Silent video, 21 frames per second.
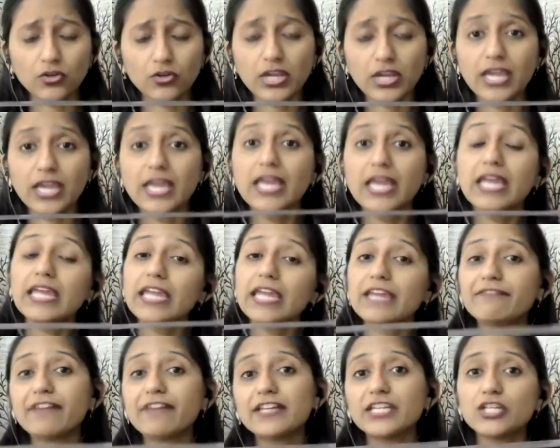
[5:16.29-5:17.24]
Okay,
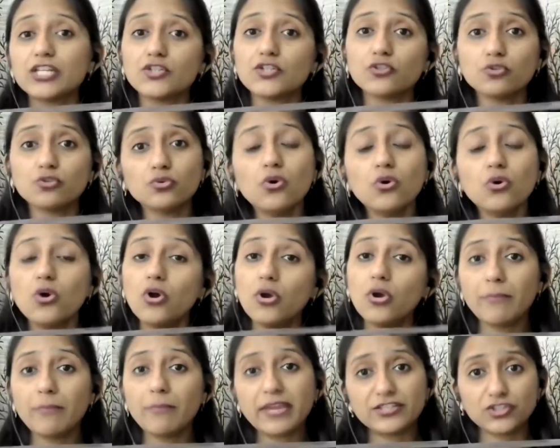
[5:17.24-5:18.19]
if I need to
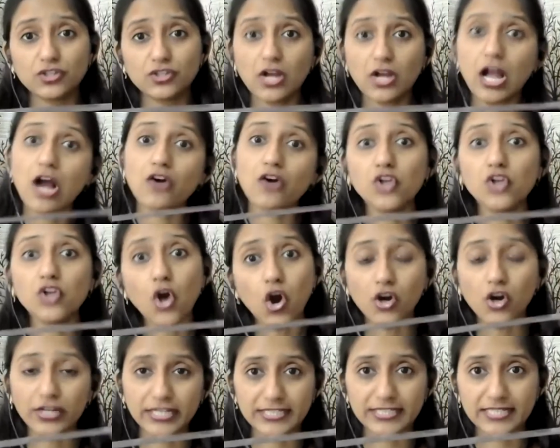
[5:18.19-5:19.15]
measure how
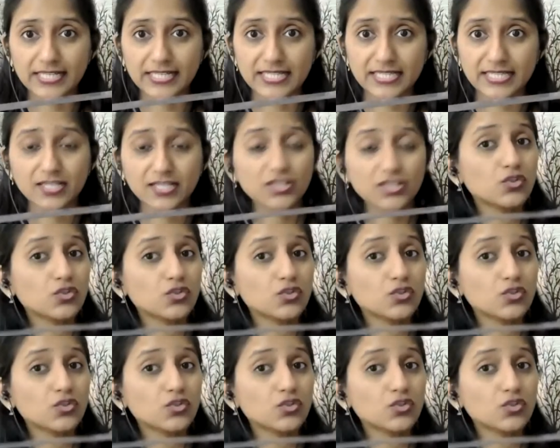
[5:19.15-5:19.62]
long it is.